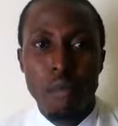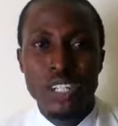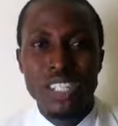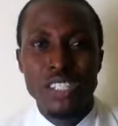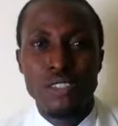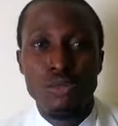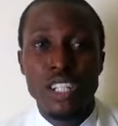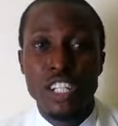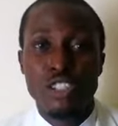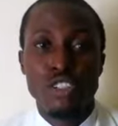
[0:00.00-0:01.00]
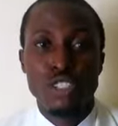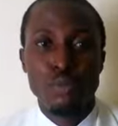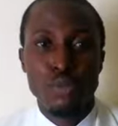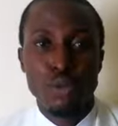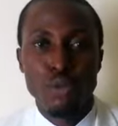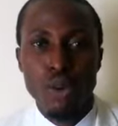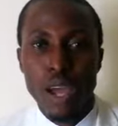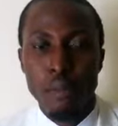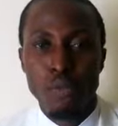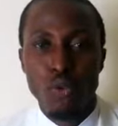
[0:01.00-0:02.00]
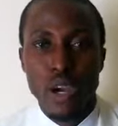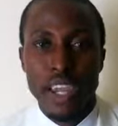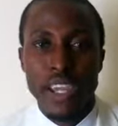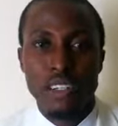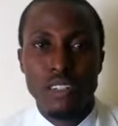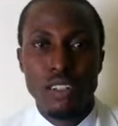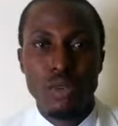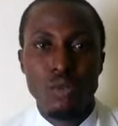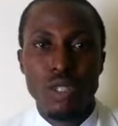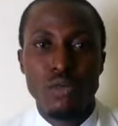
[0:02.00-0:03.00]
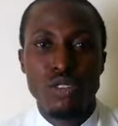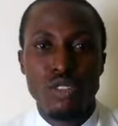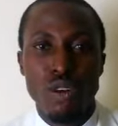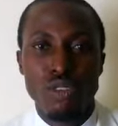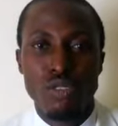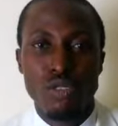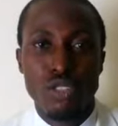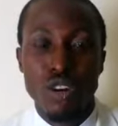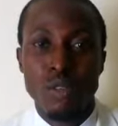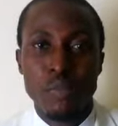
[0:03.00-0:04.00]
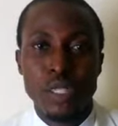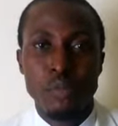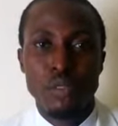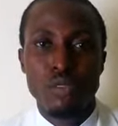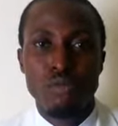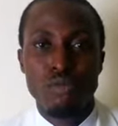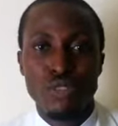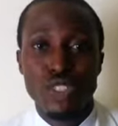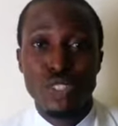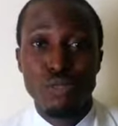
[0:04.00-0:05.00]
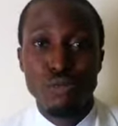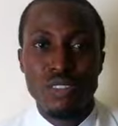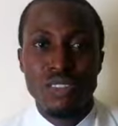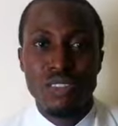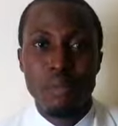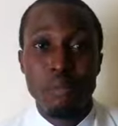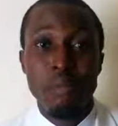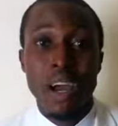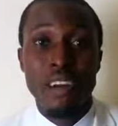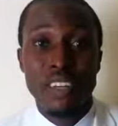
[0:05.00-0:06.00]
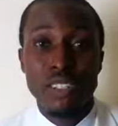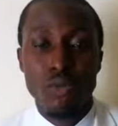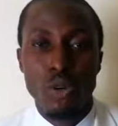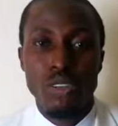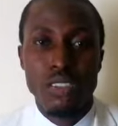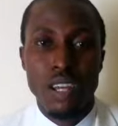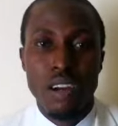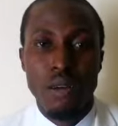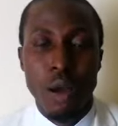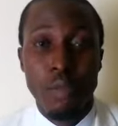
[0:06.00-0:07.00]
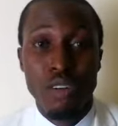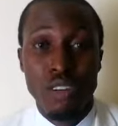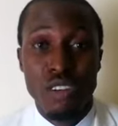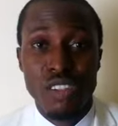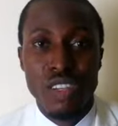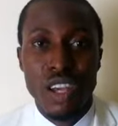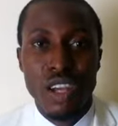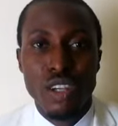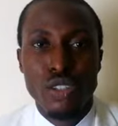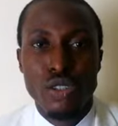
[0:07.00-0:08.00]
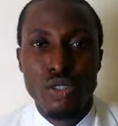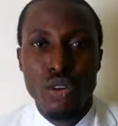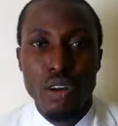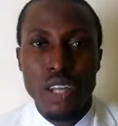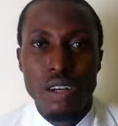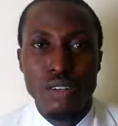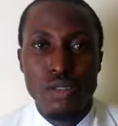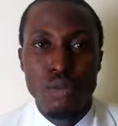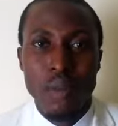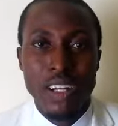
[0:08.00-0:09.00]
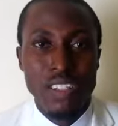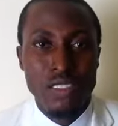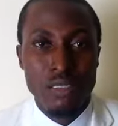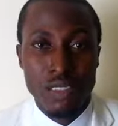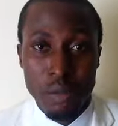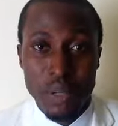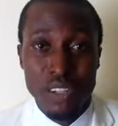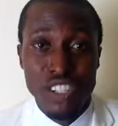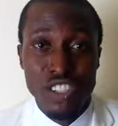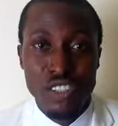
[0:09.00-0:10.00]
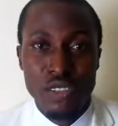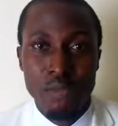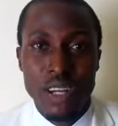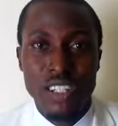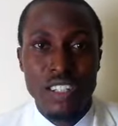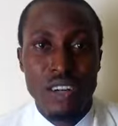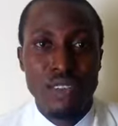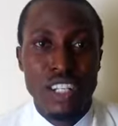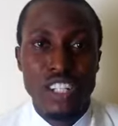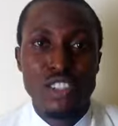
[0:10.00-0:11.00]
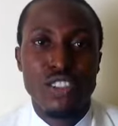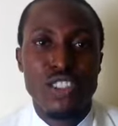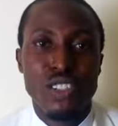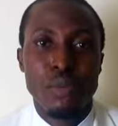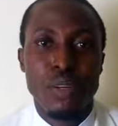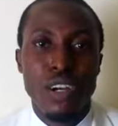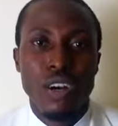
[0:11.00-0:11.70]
But this is a relationship program where we will talk to young people, youths, married ones around among us, on how to manage their marriage, manage their relationship,